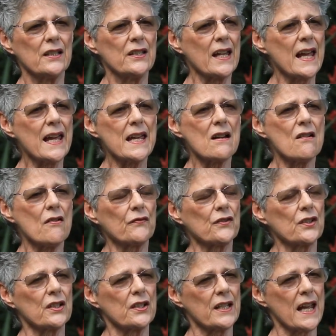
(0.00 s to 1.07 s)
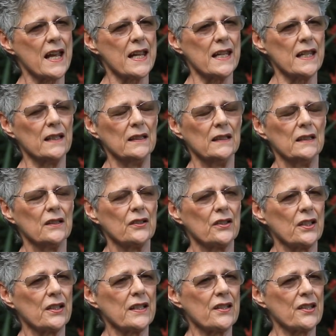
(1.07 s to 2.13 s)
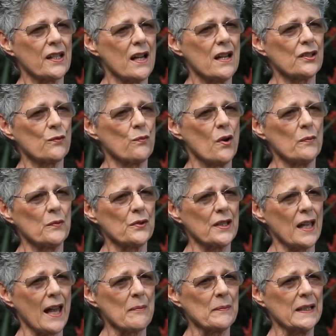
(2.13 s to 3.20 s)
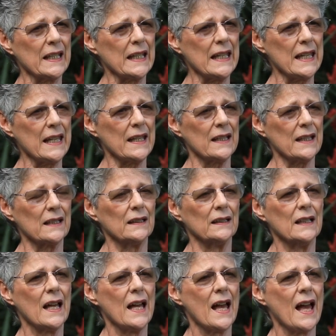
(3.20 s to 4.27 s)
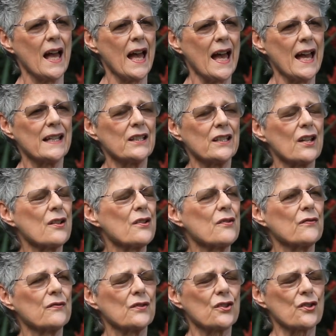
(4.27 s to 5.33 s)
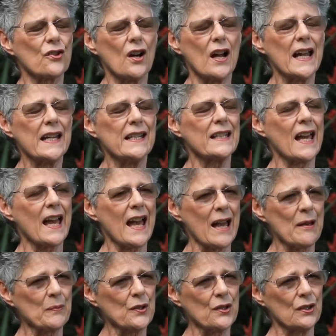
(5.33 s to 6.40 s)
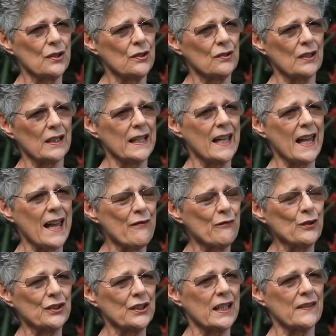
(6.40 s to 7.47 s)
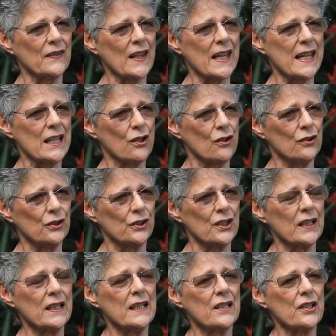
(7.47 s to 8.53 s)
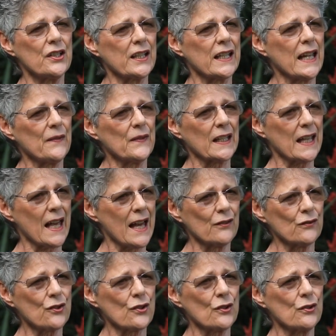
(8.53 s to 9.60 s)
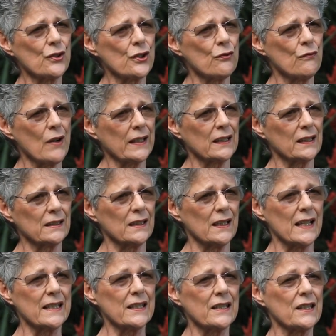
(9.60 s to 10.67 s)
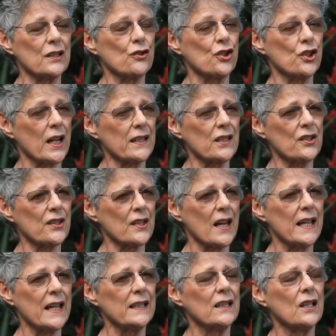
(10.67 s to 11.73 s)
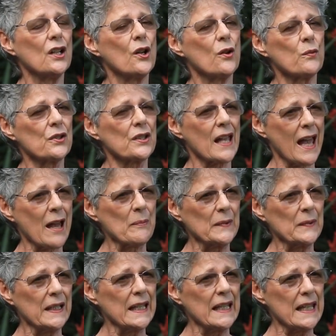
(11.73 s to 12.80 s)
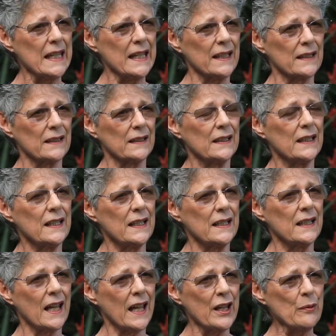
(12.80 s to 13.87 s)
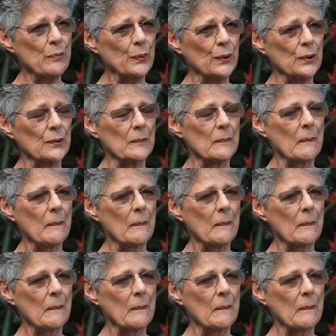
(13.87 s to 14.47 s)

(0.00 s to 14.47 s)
day after day to discuss what was happening here, had tried absolutely everything they could to get the council to recognise that genocide was happening here in April.